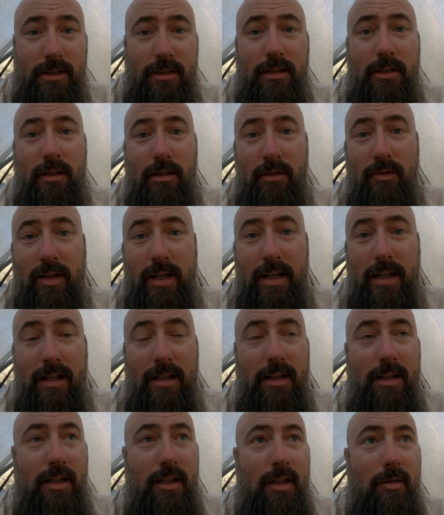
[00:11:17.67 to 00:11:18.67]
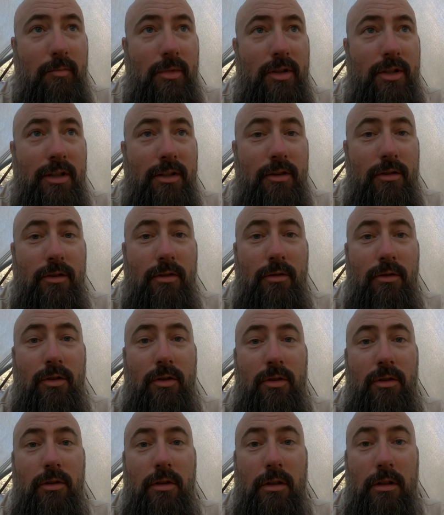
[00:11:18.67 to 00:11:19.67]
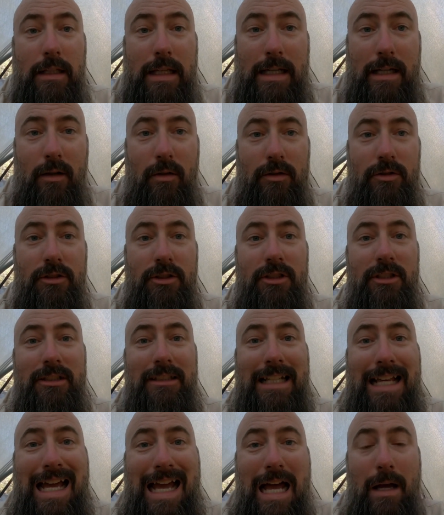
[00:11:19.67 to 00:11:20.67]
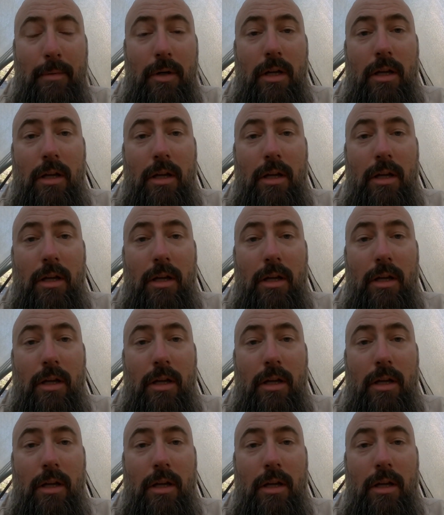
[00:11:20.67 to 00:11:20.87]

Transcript: I heard that, but then there was this loud snap.